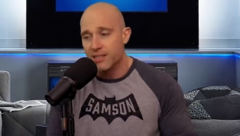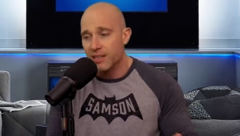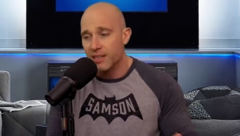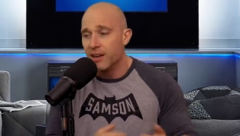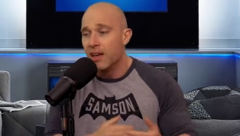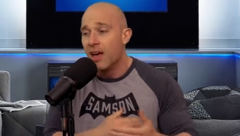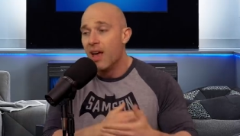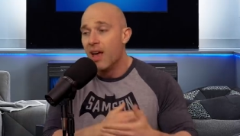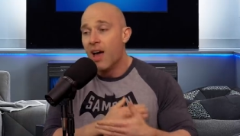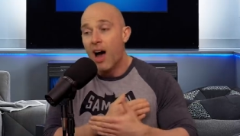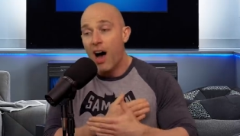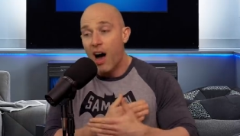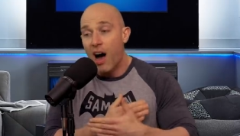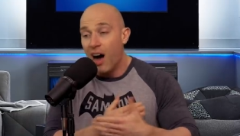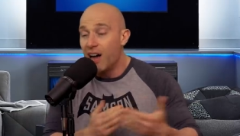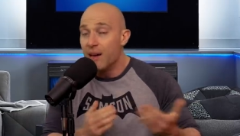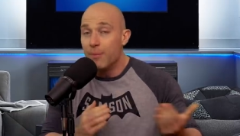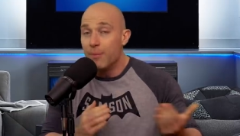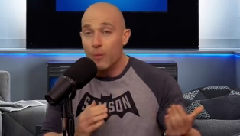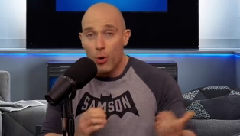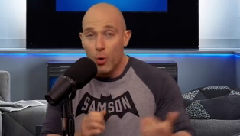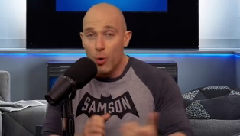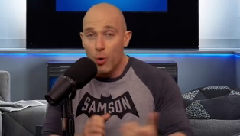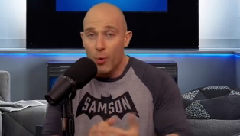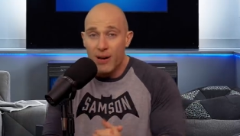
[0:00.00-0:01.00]
And I'm
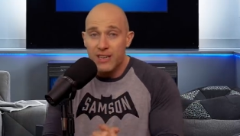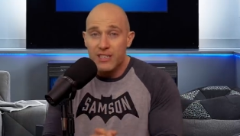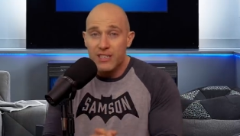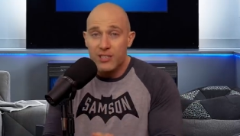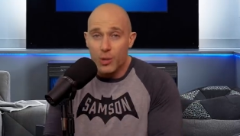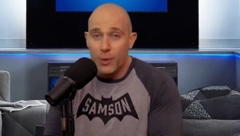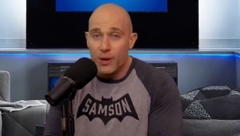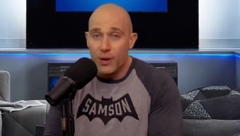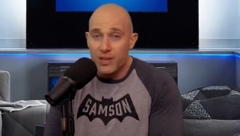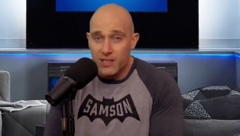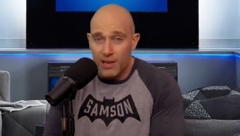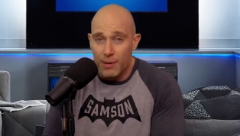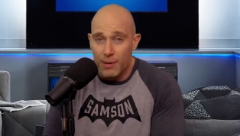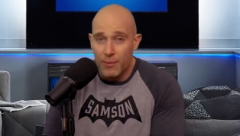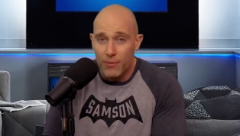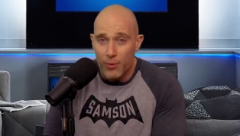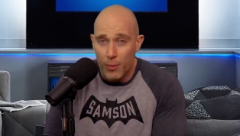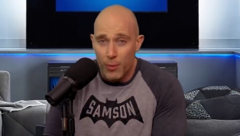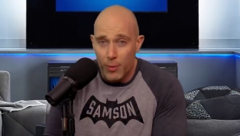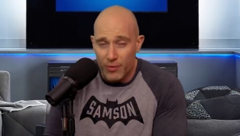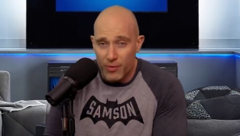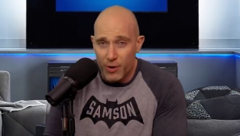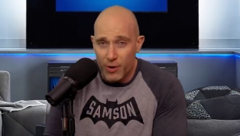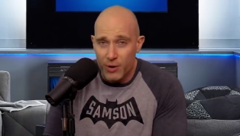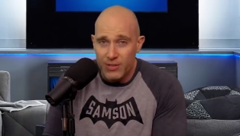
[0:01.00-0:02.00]
always doing some
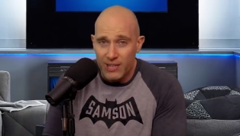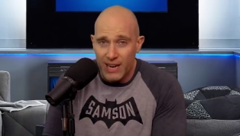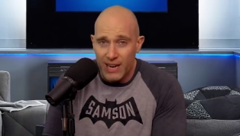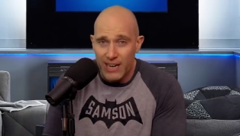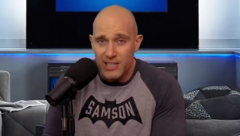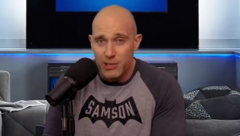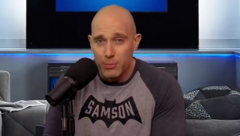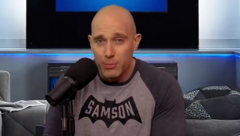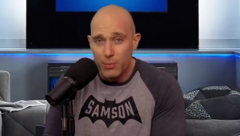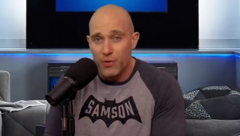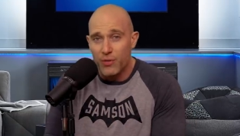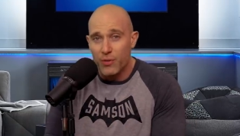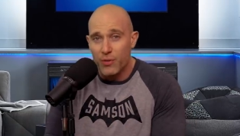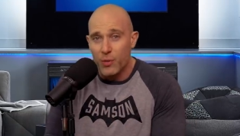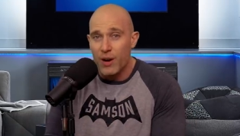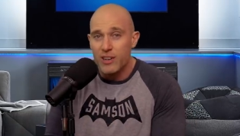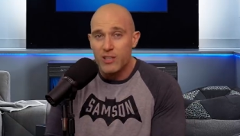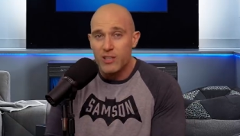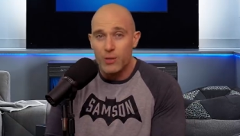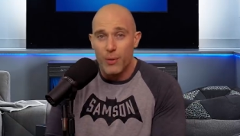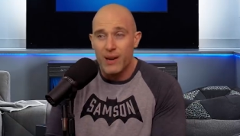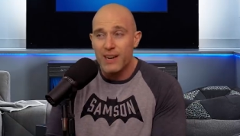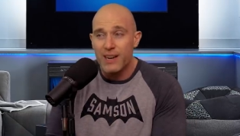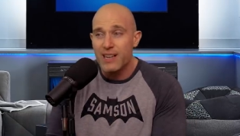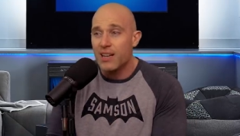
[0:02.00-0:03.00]
form of rotation before I
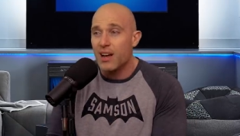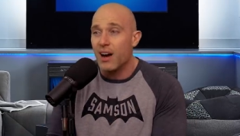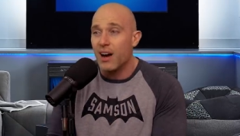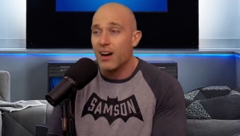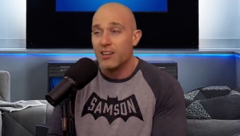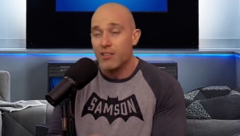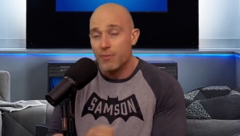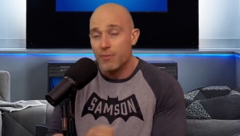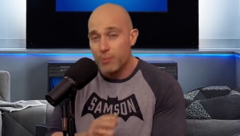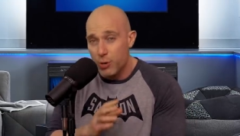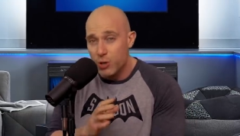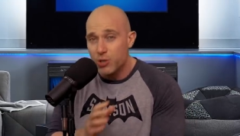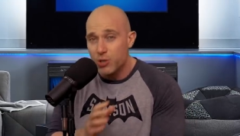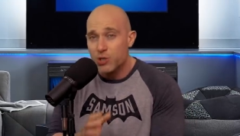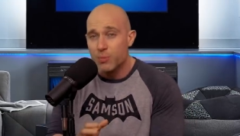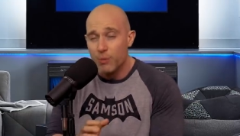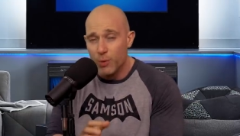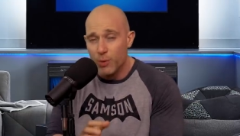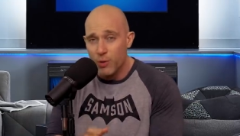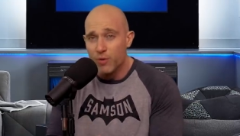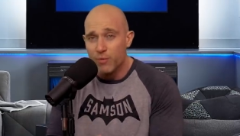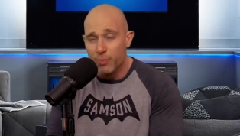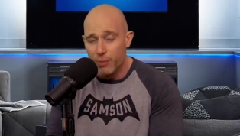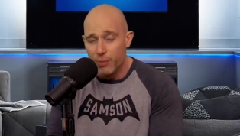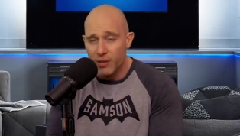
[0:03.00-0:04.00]
do any kind of push
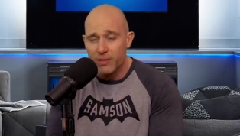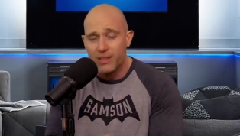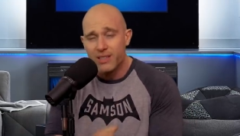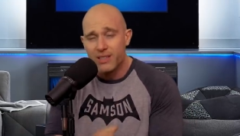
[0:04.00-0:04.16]
movement,